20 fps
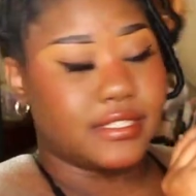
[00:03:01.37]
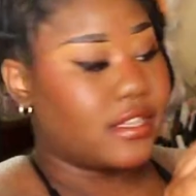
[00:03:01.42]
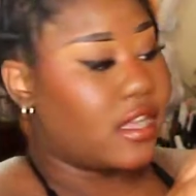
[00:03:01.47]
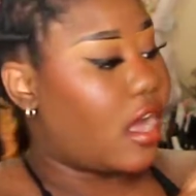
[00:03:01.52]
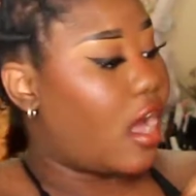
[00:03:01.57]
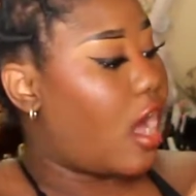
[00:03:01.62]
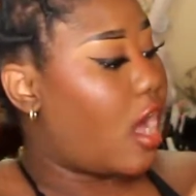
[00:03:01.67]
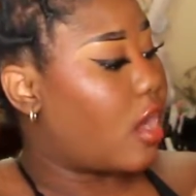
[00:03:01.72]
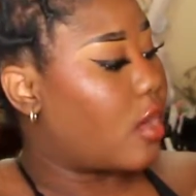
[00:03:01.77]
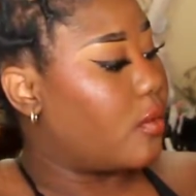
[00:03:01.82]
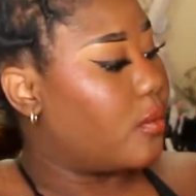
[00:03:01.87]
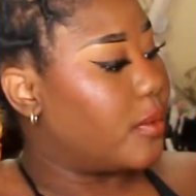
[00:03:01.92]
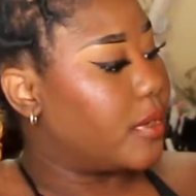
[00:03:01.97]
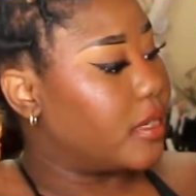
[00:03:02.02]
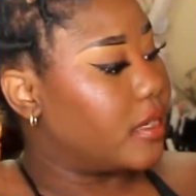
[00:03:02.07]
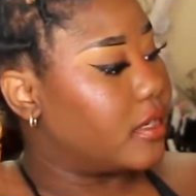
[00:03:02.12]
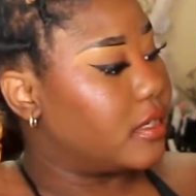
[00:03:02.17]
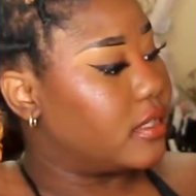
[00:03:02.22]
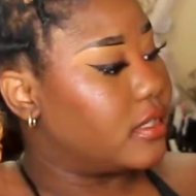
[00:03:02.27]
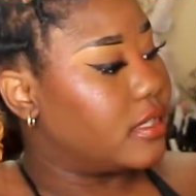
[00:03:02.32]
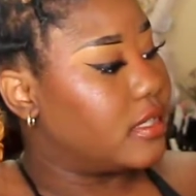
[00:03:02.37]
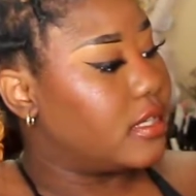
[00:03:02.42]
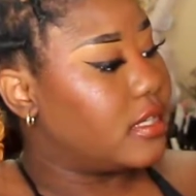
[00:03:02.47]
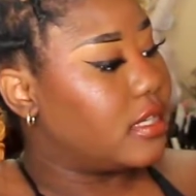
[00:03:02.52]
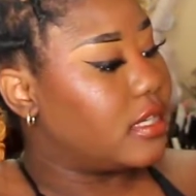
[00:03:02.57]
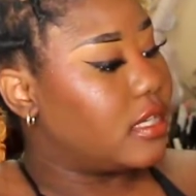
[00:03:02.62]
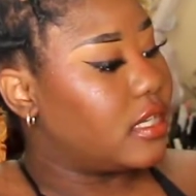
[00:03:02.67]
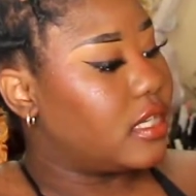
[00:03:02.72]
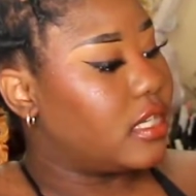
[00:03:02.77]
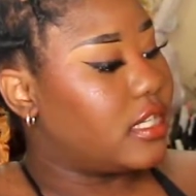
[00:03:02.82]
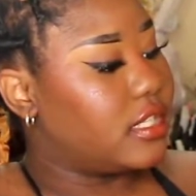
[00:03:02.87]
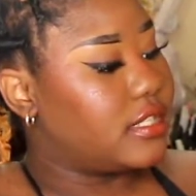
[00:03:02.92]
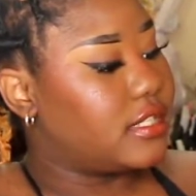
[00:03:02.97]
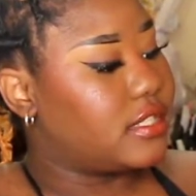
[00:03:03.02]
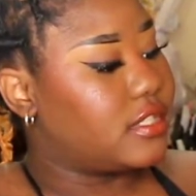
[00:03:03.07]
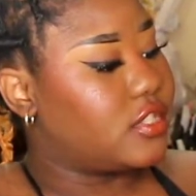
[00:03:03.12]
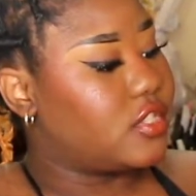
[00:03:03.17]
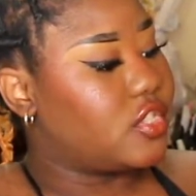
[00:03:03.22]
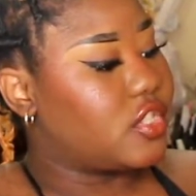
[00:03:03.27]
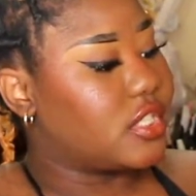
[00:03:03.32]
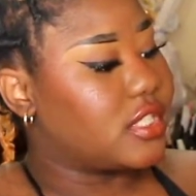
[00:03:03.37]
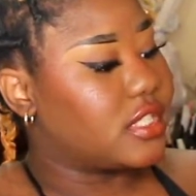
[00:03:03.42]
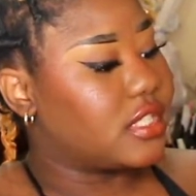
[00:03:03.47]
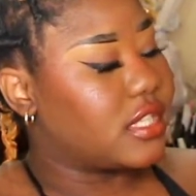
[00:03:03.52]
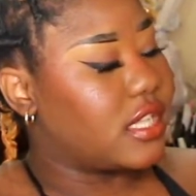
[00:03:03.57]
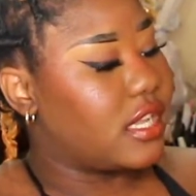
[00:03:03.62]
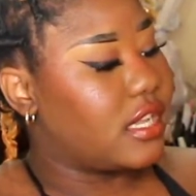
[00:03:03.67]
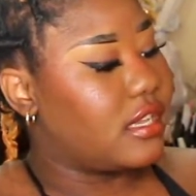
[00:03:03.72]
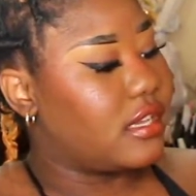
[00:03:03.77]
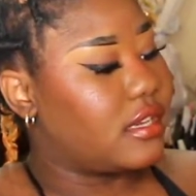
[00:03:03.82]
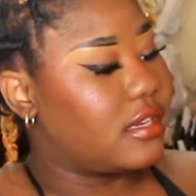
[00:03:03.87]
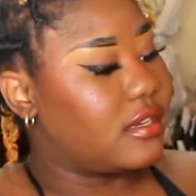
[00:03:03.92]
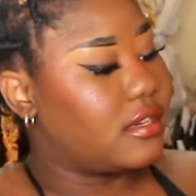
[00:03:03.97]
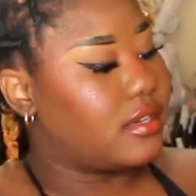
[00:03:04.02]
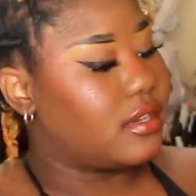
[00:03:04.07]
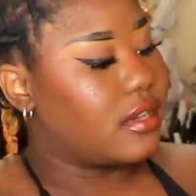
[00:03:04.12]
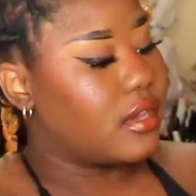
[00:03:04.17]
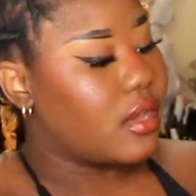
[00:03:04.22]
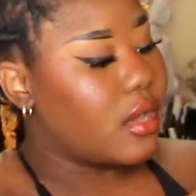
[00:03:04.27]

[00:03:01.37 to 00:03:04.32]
is awkward. It's just like